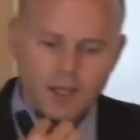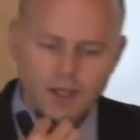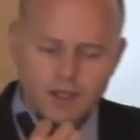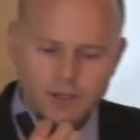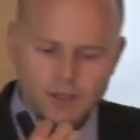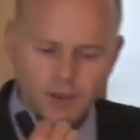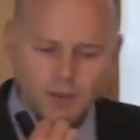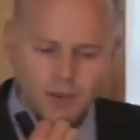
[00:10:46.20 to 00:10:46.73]

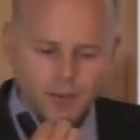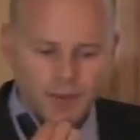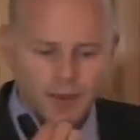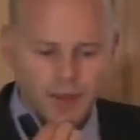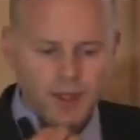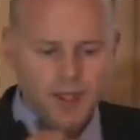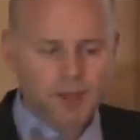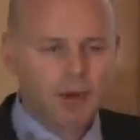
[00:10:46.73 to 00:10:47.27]
So
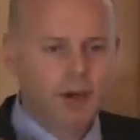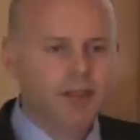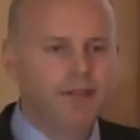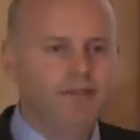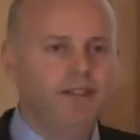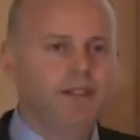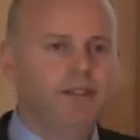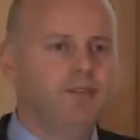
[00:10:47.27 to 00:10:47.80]
thinking about
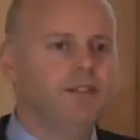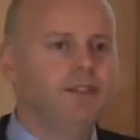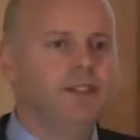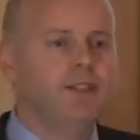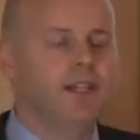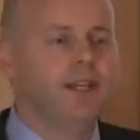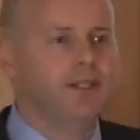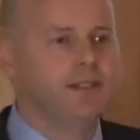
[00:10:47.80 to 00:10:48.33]
effectiveness
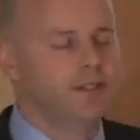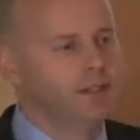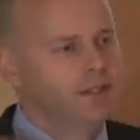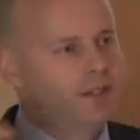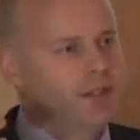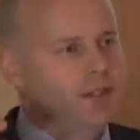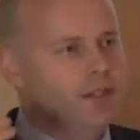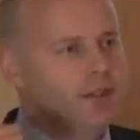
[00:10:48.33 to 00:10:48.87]
tests,
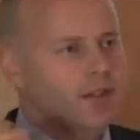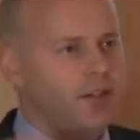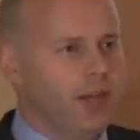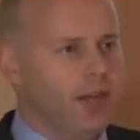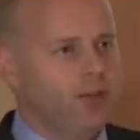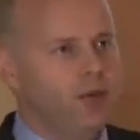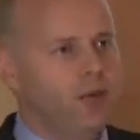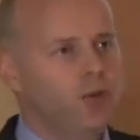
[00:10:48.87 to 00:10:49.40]

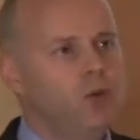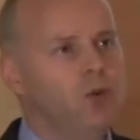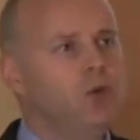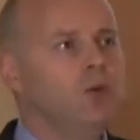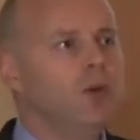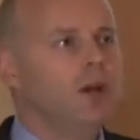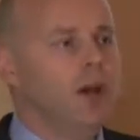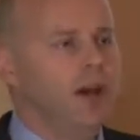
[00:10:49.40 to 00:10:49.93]
that
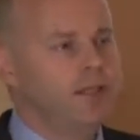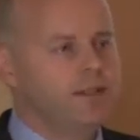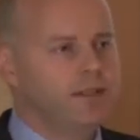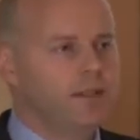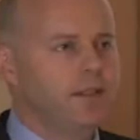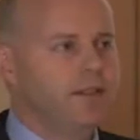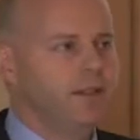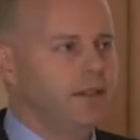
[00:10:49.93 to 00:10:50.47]
rule has
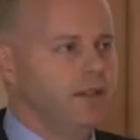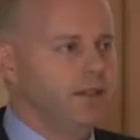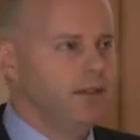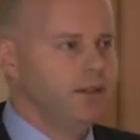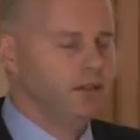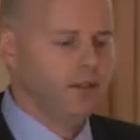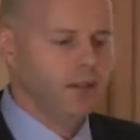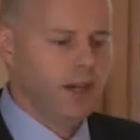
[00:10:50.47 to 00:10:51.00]
a
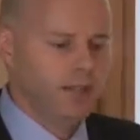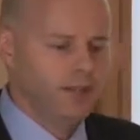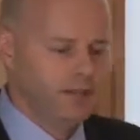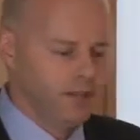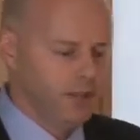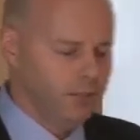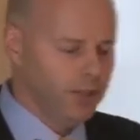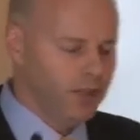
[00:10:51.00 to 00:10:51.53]

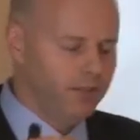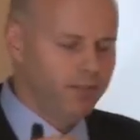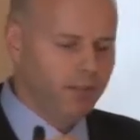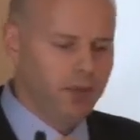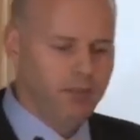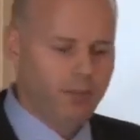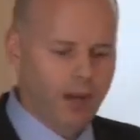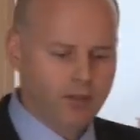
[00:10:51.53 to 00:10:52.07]
big
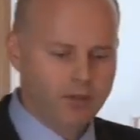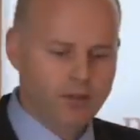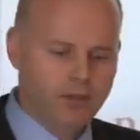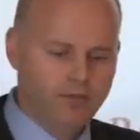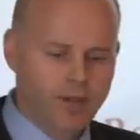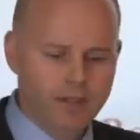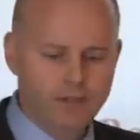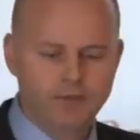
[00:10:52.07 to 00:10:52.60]
impact on the
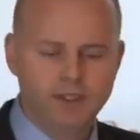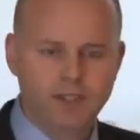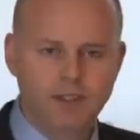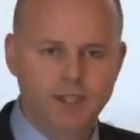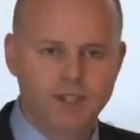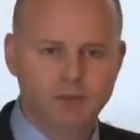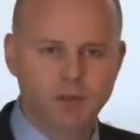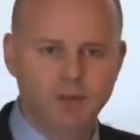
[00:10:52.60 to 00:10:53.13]
effectiveness
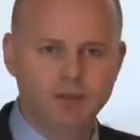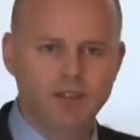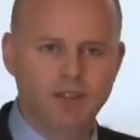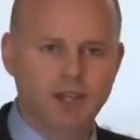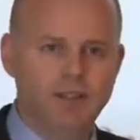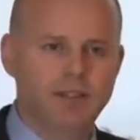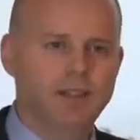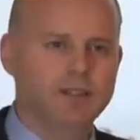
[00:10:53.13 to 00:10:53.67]
test because
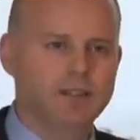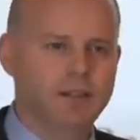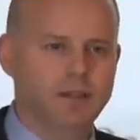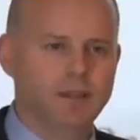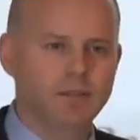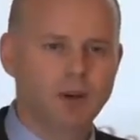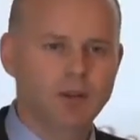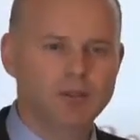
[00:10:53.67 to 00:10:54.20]
that is
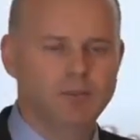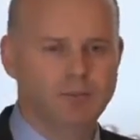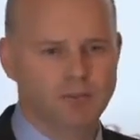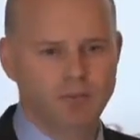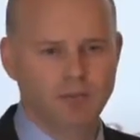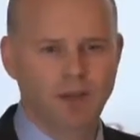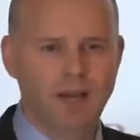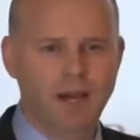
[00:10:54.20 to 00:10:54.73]
the most
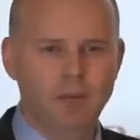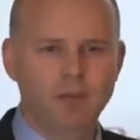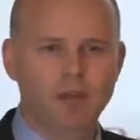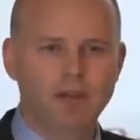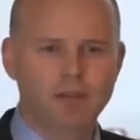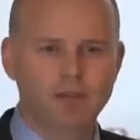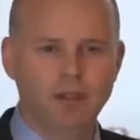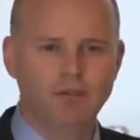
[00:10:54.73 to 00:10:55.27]
admin
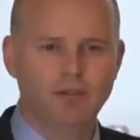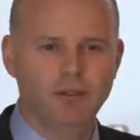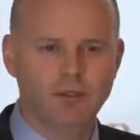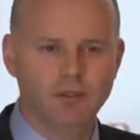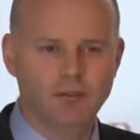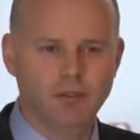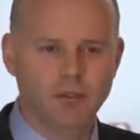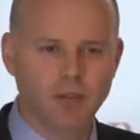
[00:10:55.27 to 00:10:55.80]
that you have to
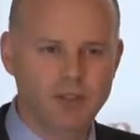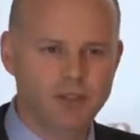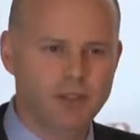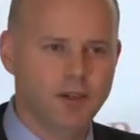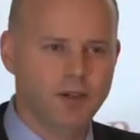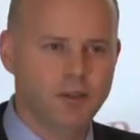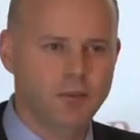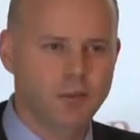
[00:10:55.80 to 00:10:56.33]
do from a hedge
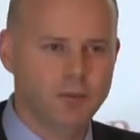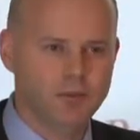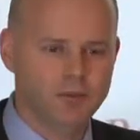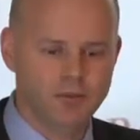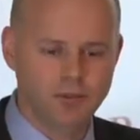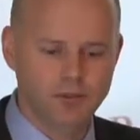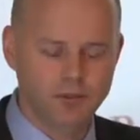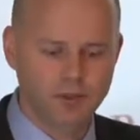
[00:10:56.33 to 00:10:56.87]
accounting point of
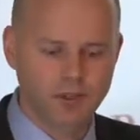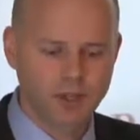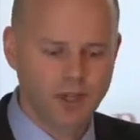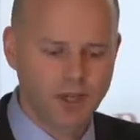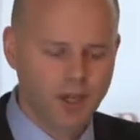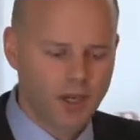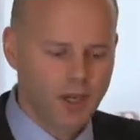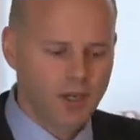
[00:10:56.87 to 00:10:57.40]
view.
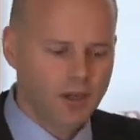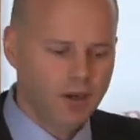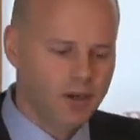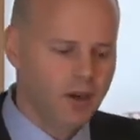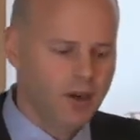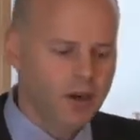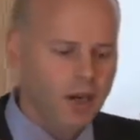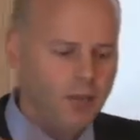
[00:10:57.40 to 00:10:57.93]
Now there
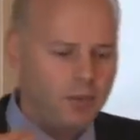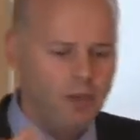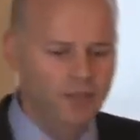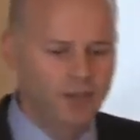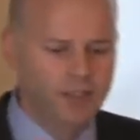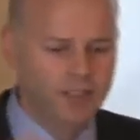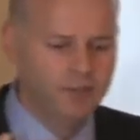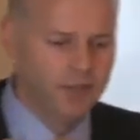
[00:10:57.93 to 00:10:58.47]
are a couple of
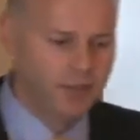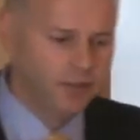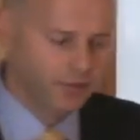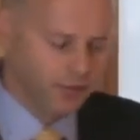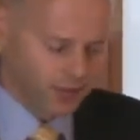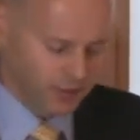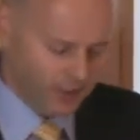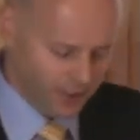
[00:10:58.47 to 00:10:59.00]
hedge
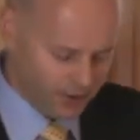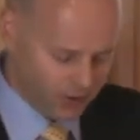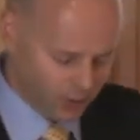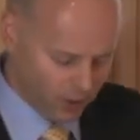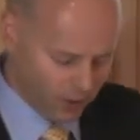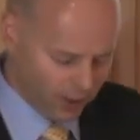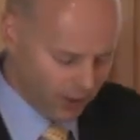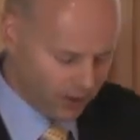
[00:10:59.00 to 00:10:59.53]
effectiveness tests
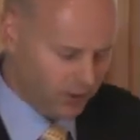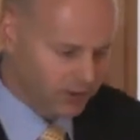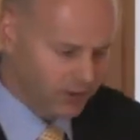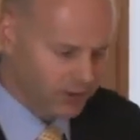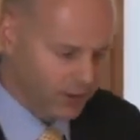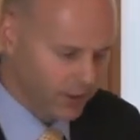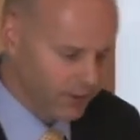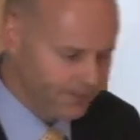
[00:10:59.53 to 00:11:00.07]
one can
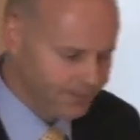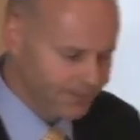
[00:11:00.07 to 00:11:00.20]
consider.